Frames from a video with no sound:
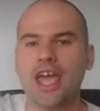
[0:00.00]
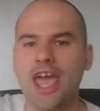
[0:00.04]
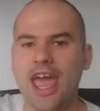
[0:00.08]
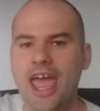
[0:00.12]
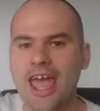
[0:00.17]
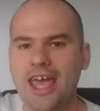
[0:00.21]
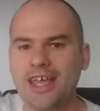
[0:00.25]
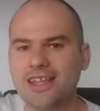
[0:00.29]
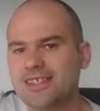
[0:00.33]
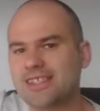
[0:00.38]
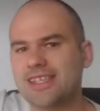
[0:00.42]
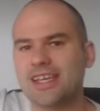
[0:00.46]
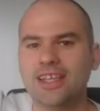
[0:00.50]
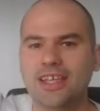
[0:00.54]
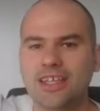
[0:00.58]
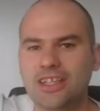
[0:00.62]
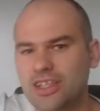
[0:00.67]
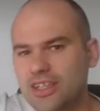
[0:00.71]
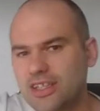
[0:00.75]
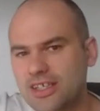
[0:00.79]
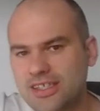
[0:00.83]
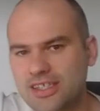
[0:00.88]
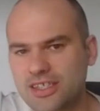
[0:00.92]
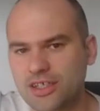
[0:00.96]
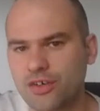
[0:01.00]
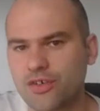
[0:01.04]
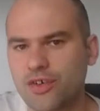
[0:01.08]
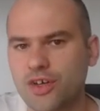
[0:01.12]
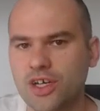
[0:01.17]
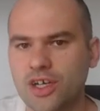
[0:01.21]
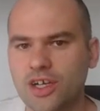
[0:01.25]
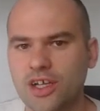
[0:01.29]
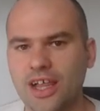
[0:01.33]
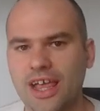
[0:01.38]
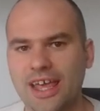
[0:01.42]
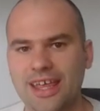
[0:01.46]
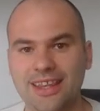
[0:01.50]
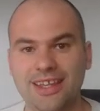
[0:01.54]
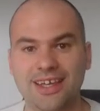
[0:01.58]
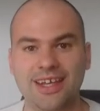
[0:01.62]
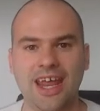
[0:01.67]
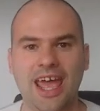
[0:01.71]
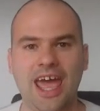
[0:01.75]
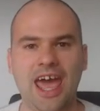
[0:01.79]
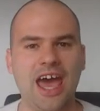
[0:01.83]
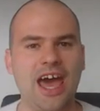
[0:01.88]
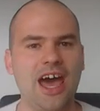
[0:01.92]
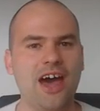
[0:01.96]
and send it to the serial and then
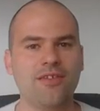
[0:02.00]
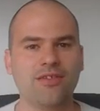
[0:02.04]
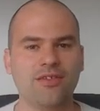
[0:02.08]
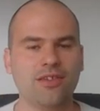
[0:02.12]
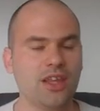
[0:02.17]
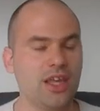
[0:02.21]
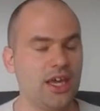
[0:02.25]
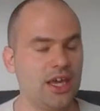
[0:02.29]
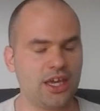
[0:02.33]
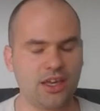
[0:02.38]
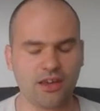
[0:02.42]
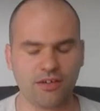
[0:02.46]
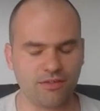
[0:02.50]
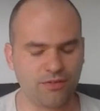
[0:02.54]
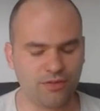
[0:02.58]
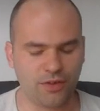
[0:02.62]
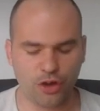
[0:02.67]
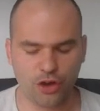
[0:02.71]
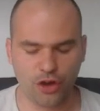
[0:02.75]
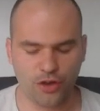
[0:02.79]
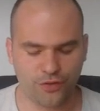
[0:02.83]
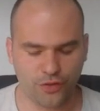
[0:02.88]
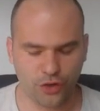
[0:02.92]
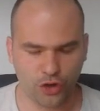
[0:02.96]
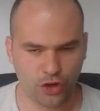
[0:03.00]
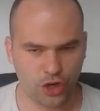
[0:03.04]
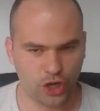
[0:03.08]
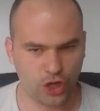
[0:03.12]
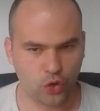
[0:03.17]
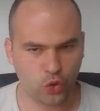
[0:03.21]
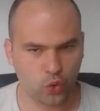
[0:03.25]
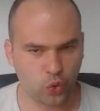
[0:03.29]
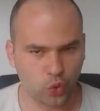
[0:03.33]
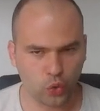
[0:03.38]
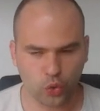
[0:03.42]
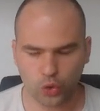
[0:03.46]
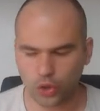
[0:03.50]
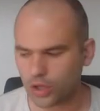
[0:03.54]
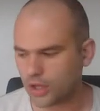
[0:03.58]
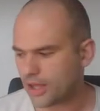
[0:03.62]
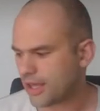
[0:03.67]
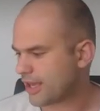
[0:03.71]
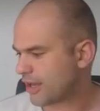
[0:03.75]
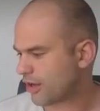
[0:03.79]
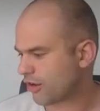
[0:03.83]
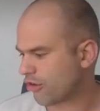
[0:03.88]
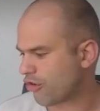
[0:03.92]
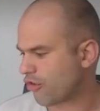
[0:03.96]
have like a very cool
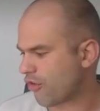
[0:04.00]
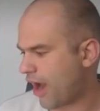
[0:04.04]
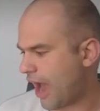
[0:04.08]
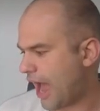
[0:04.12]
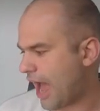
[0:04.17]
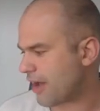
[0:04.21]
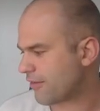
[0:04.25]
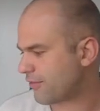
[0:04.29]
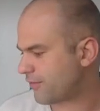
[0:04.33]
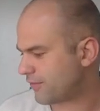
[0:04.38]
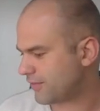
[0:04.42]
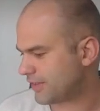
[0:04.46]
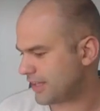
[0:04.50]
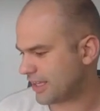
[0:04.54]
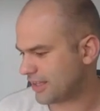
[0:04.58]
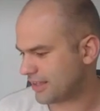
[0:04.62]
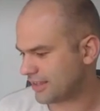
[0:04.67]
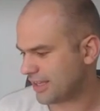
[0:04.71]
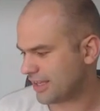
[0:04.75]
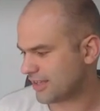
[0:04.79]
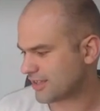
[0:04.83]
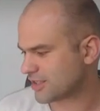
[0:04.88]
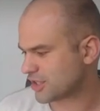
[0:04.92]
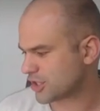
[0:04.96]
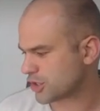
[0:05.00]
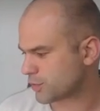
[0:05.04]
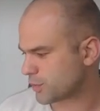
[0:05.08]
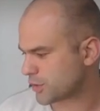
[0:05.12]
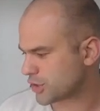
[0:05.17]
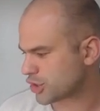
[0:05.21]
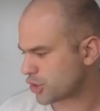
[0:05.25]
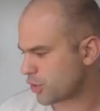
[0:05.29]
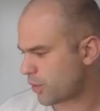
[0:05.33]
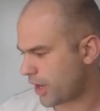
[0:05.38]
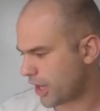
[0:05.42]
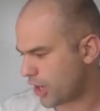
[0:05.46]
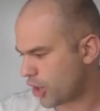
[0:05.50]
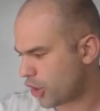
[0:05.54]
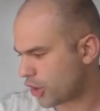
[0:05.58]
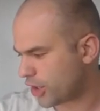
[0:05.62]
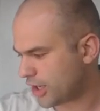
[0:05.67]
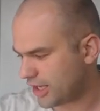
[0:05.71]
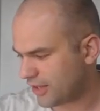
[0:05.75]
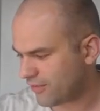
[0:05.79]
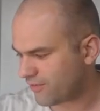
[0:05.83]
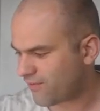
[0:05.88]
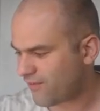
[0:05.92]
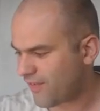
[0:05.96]
graph that tells us what's going on.
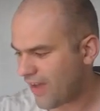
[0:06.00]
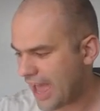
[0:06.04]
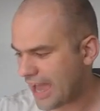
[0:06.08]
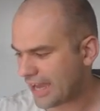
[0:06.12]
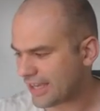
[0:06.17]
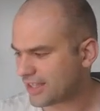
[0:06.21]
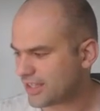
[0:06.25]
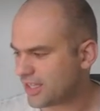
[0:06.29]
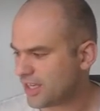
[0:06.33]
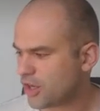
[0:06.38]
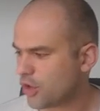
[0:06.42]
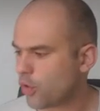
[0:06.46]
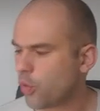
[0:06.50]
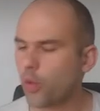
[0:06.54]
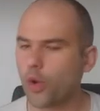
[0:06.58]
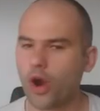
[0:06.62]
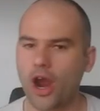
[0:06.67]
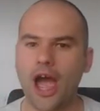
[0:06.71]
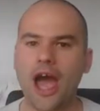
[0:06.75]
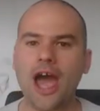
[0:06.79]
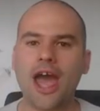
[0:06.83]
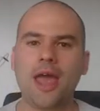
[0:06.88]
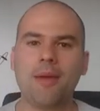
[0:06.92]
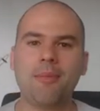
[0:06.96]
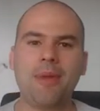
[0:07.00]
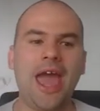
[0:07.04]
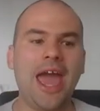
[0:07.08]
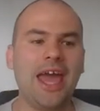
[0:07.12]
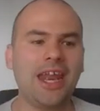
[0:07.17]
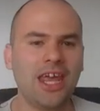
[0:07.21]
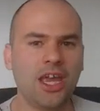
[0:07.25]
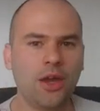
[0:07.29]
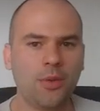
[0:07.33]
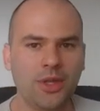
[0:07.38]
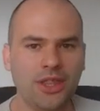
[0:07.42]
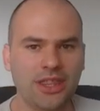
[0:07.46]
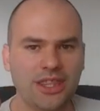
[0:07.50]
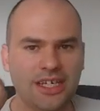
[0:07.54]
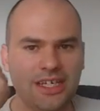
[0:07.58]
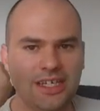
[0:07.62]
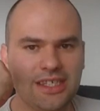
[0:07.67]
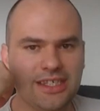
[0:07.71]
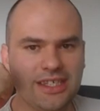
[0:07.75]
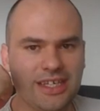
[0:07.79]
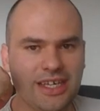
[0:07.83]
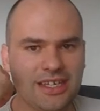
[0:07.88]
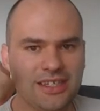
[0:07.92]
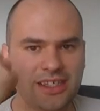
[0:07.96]
In fact, where I am heading with
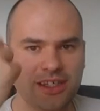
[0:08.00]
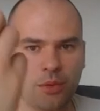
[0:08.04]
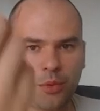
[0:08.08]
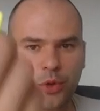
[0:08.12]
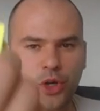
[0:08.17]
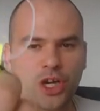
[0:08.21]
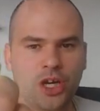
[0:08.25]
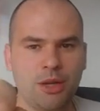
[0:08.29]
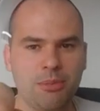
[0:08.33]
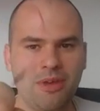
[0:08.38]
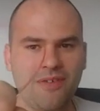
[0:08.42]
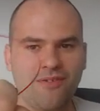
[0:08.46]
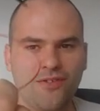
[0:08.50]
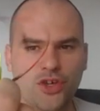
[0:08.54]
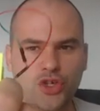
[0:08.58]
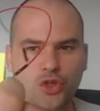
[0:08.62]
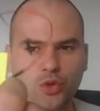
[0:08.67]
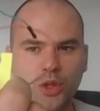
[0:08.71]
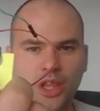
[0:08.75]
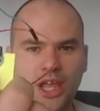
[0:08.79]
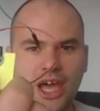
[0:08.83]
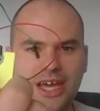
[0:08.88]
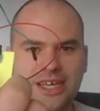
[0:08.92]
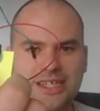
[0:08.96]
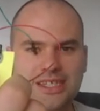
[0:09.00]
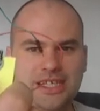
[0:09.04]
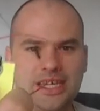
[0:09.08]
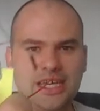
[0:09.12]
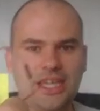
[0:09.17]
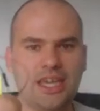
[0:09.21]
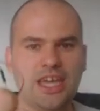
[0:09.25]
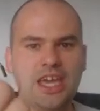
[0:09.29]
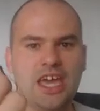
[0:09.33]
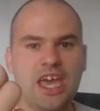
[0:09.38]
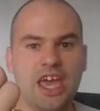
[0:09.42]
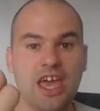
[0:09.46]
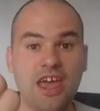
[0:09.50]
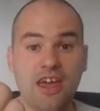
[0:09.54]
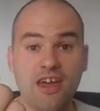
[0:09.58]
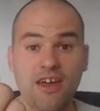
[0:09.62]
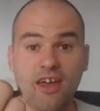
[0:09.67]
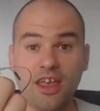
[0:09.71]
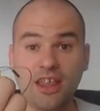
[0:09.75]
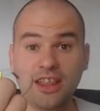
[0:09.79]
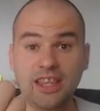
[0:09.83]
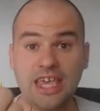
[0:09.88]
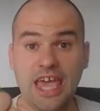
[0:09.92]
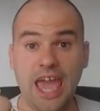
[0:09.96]
this is that we're going to be visualizing
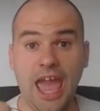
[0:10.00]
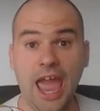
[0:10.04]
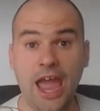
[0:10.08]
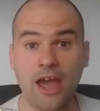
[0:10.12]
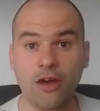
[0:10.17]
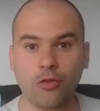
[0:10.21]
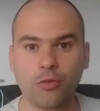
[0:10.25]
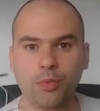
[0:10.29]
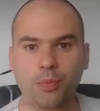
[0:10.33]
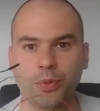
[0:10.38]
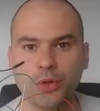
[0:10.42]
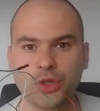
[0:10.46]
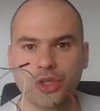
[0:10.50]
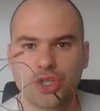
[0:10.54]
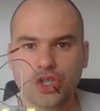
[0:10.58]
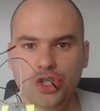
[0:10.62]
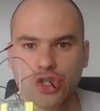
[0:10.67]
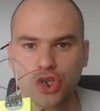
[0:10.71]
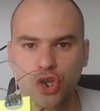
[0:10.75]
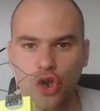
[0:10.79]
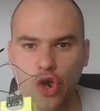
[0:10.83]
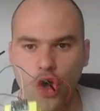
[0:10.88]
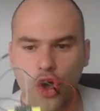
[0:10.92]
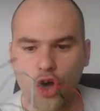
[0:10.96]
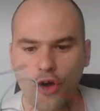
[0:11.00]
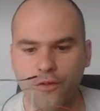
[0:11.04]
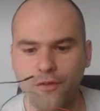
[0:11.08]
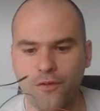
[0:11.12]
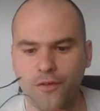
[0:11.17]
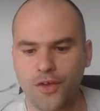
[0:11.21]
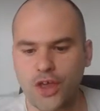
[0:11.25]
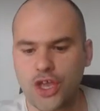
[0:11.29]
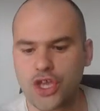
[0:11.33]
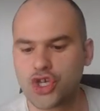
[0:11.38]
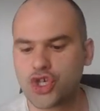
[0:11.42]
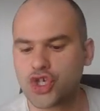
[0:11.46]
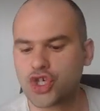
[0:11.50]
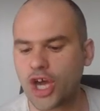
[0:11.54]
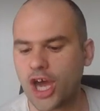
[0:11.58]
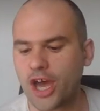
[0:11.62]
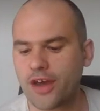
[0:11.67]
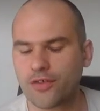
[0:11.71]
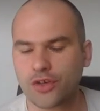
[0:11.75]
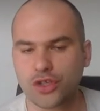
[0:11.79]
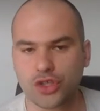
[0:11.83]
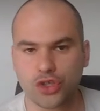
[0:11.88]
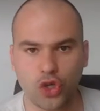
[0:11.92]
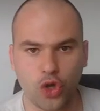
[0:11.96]
the outputs of
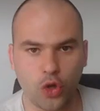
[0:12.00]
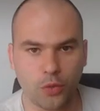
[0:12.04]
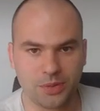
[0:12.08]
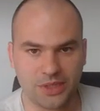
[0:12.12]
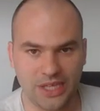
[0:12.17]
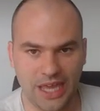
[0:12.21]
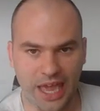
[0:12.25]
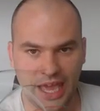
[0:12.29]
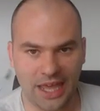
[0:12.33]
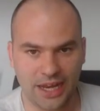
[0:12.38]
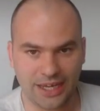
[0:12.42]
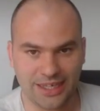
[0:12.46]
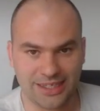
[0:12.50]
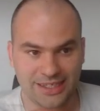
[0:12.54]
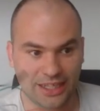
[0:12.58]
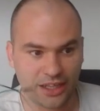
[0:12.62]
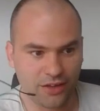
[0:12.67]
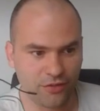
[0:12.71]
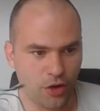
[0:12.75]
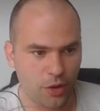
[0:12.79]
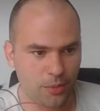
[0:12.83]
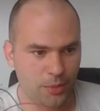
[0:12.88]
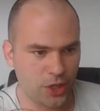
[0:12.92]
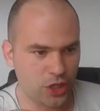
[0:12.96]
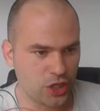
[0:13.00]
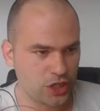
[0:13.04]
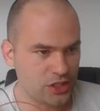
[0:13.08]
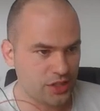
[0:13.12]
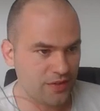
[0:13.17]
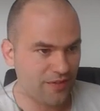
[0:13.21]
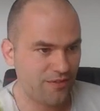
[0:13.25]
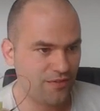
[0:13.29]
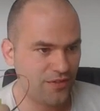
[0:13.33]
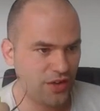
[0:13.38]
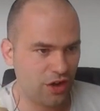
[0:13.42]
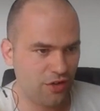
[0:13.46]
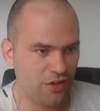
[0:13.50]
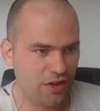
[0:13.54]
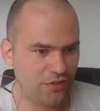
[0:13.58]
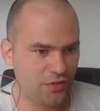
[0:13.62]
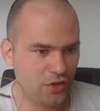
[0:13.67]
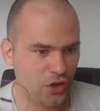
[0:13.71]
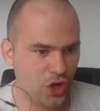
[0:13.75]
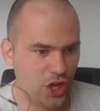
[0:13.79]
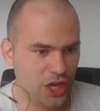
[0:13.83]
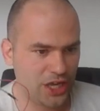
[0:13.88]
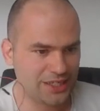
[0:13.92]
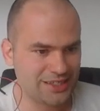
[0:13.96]
gyroscopes and accelerometers.
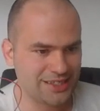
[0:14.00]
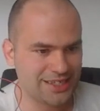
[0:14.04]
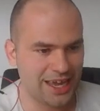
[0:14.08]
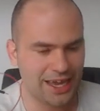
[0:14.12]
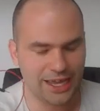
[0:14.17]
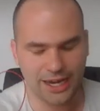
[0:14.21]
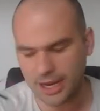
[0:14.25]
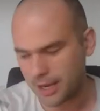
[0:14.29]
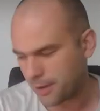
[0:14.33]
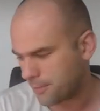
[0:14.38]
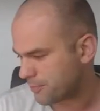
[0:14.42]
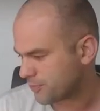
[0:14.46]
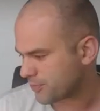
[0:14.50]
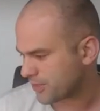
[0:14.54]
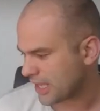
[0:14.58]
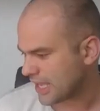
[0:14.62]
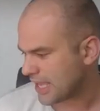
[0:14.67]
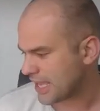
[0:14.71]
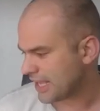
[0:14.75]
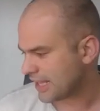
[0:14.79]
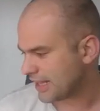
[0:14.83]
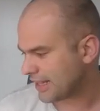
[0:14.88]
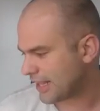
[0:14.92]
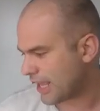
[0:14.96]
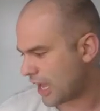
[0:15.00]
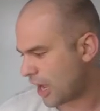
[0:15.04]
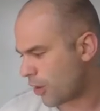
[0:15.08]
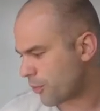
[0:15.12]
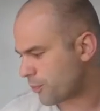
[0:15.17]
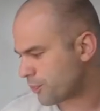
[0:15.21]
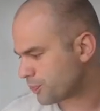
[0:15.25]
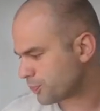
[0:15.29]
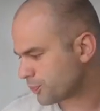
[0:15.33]
Very exciting. Now,